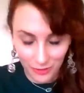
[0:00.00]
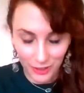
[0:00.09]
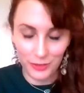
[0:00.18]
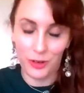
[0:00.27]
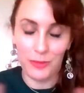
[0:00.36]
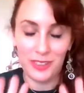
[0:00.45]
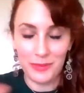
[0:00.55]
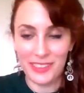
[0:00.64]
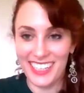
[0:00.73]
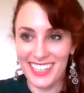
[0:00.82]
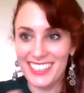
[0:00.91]
first and foremost. Let me
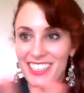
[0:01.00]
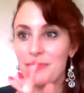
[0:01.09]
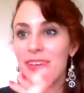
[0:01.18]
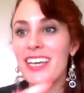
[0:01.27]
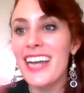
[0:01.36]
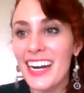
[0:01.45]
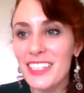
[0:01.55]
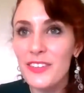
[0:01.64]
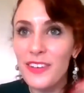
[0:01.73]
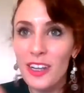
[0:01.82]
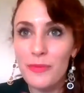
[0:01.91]
say that. So being an active
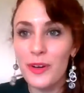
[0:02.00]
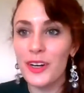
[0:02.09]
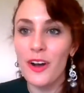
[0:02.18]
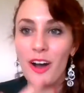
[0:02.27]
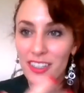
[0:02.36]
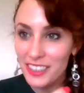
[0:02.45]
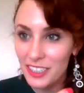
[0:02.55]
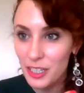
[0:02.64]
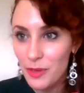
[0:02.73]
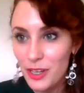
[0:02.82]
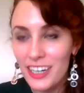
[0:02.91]
developer in an Austin
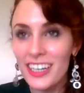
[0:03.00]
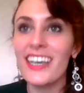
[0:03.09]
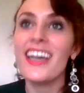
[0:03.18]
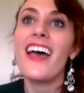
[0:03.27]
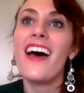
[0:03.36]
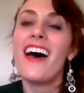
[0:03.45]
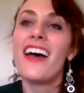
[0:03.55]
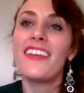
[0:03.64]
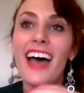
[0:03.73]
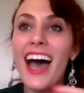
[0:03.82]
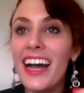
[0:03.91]
community
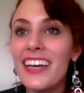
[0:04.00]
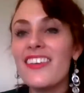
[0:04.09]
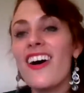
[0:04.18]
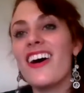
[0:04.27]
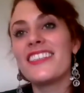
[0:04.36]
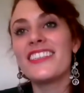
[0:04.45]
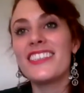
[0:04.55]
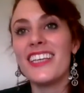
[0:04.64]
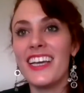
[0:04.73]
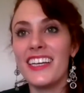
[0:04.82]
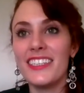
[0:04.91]
and the hackathons
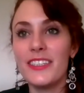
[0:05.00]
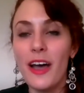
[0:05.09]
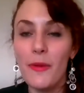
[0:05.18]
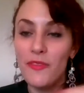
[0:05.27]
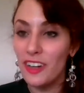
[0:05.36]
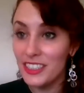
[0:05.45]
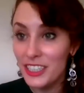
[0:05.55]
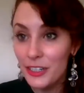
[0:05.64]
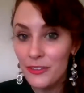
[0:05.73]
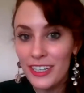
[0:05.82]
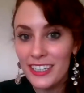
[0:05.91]
and um,
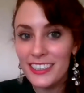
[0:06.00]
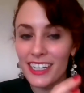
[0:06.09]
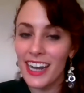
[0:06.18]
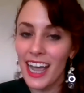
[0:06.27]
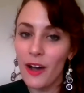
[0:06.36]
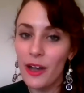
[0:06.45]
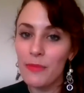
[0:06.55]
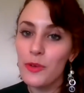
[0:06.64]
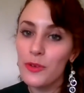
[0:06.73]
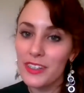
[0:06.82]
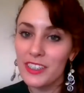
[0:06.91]
volunteer events, and how I
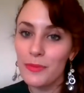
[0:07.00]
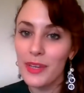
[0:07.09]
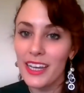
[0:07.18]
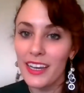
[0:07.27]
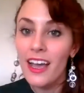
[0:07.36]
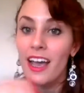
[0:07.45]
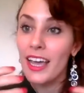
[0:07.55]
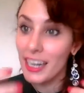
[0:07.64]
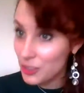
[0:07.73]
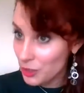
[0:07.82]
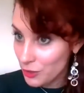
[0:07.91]
moved into being an
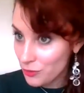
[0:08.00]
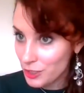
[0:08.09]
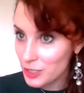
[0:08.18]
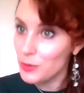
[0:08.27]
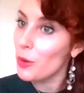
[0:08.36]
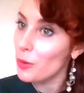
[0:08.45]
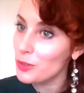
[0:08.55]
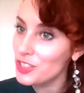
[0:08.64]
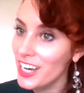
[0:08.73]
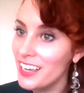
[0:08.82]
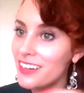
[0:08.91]
intern first with
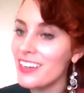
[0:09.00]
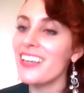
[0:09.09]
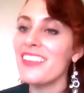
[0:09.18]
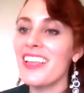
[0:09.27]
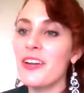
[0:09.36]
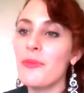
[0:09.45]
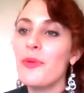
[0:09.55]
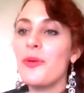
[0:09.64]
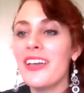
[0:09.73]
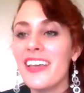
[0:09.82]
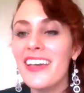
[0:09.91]
Holochain and then an
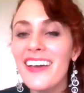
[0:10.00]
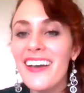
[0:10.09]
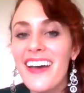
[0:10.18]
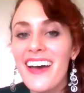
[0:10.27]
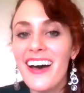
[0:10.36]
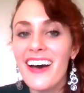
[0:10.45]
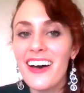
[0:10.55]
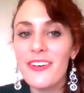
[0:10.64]
employee uh,